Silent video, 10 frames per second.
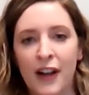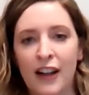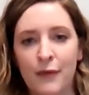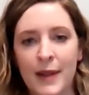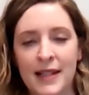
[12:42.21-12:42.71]

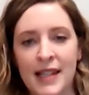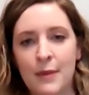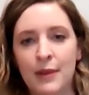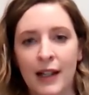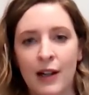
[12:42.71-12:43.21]
I've been
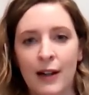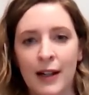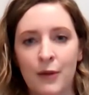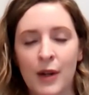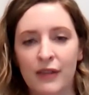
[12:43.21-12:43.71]
stapling
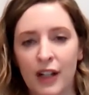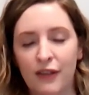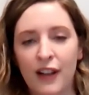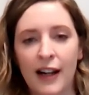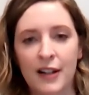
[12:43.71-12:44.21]
on one of our
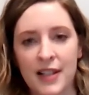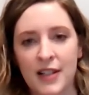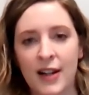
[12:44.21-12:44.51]
flyers that